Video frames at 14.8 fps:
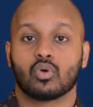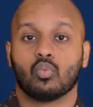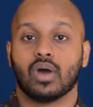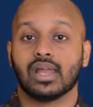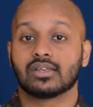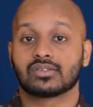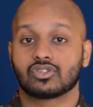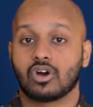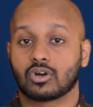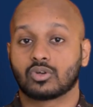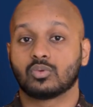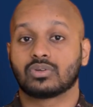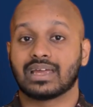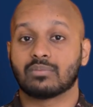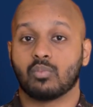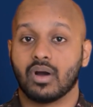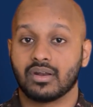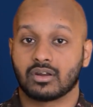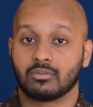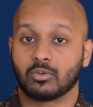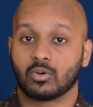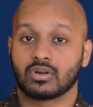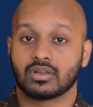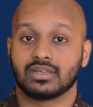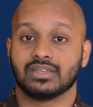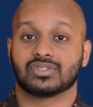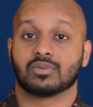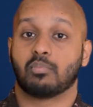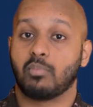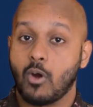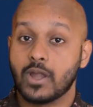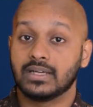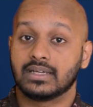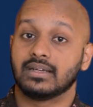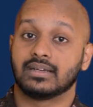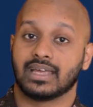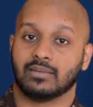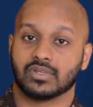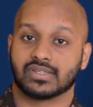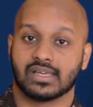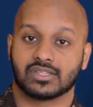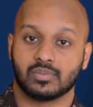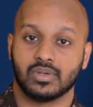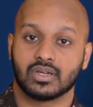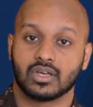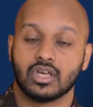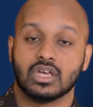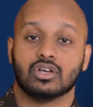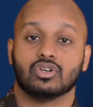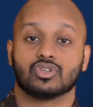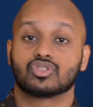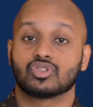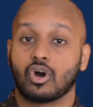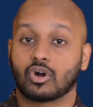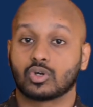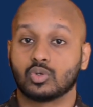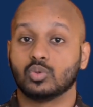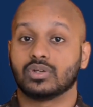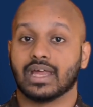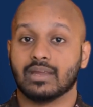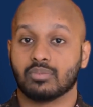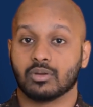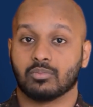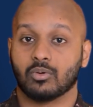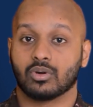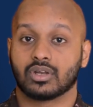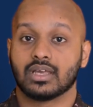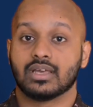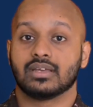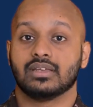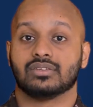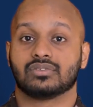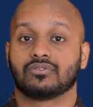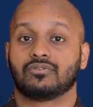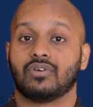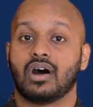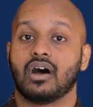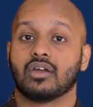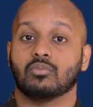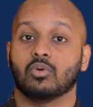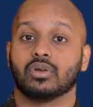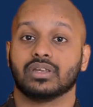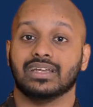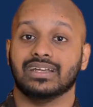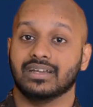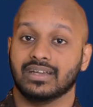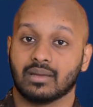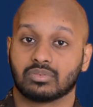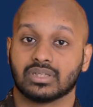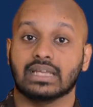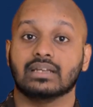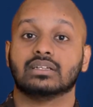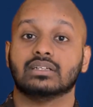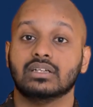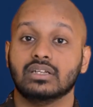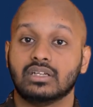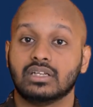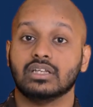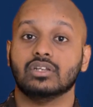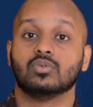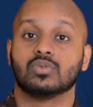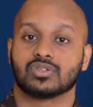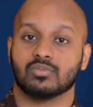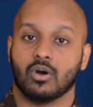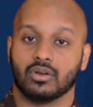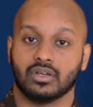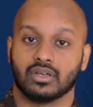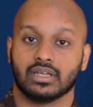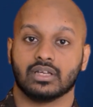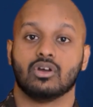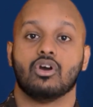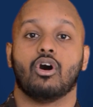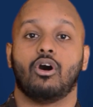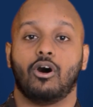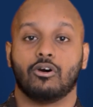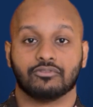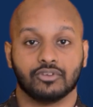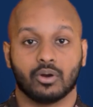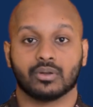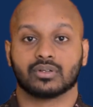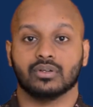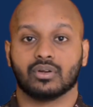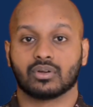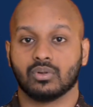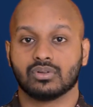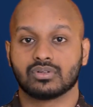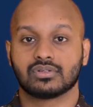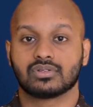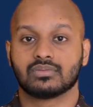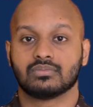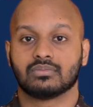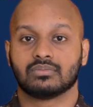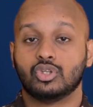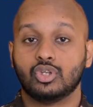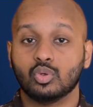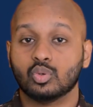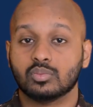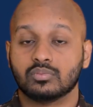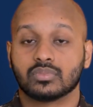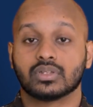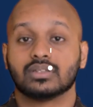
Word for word: while a SOC 2 Type 1 report is a point-in-time assessment, the SOC 2 Type 2 report is a far more in-depth and continuous monitoring of your controls. Two,